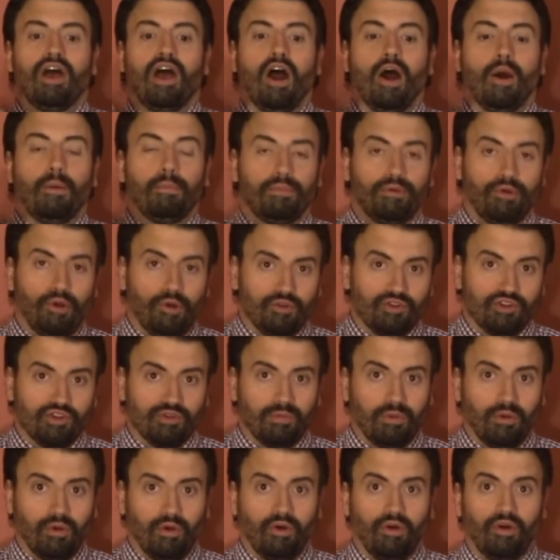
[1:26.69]

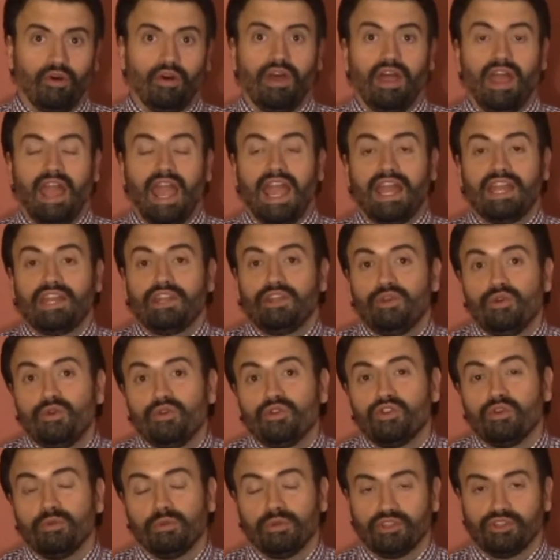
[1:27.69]
approachable, and
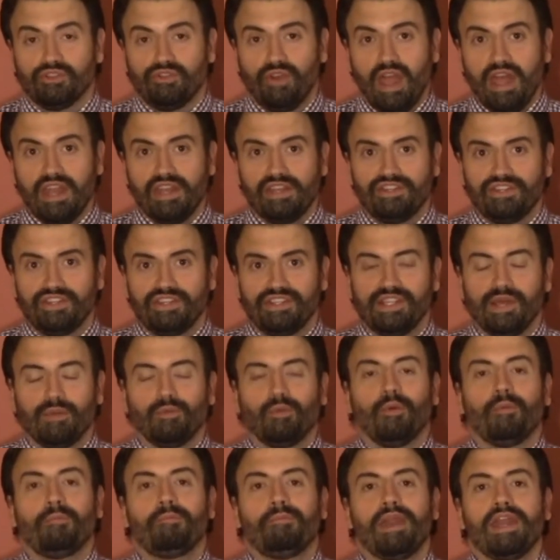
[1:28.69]
usable strategies that
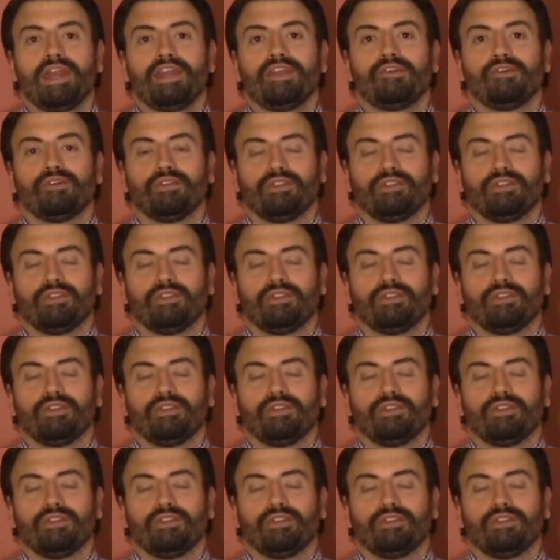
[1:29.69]
will make your